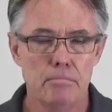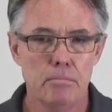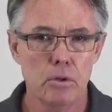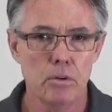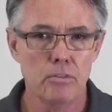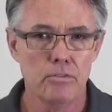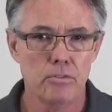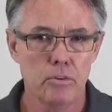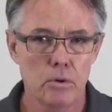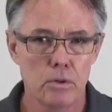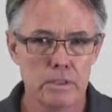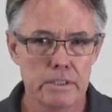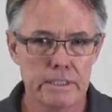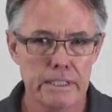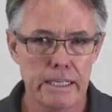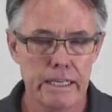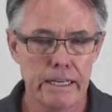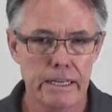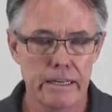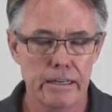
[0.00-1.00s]
pull force
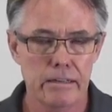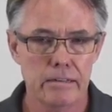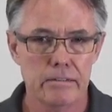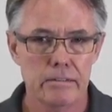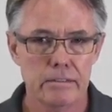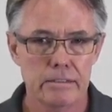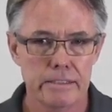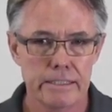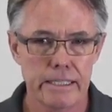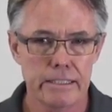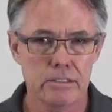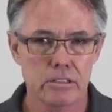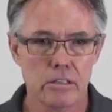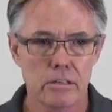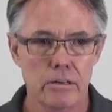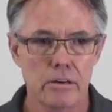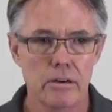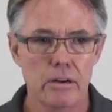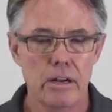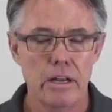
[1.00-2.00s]
set
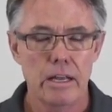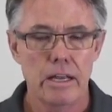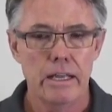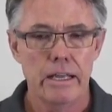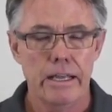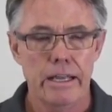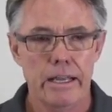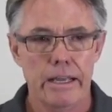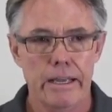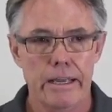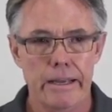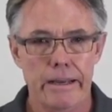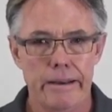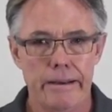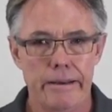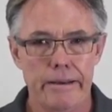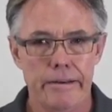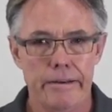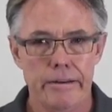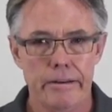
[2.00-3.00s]
screw.
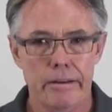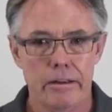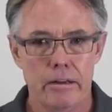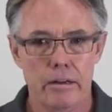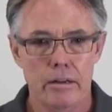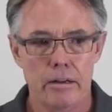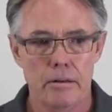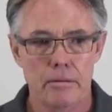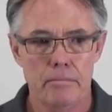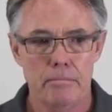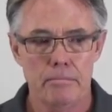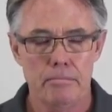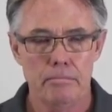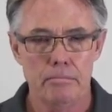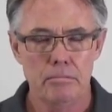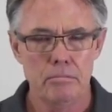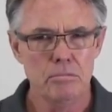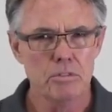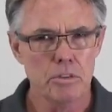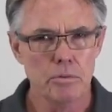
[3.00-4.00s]
And
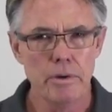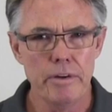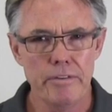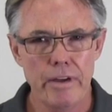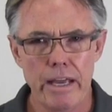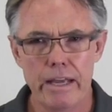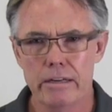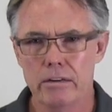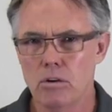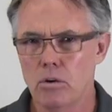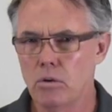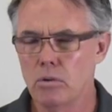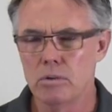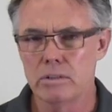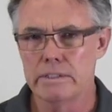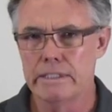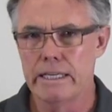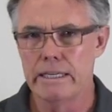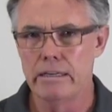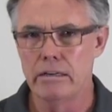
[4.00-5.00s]
so we've had
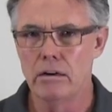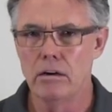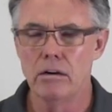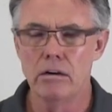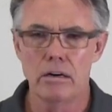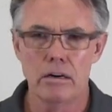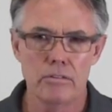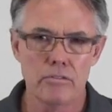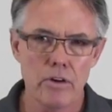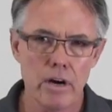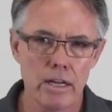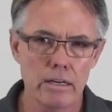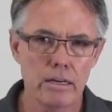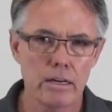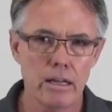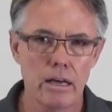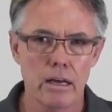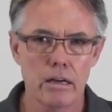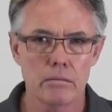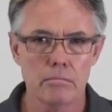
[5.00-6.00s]
calls in, I've
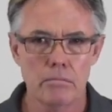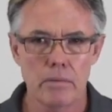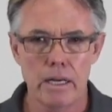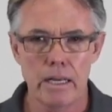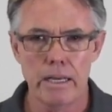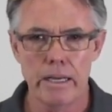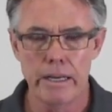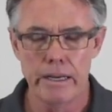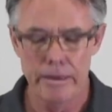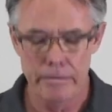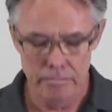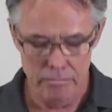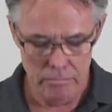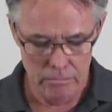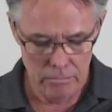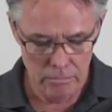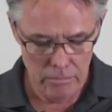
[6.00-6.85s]
rounded out my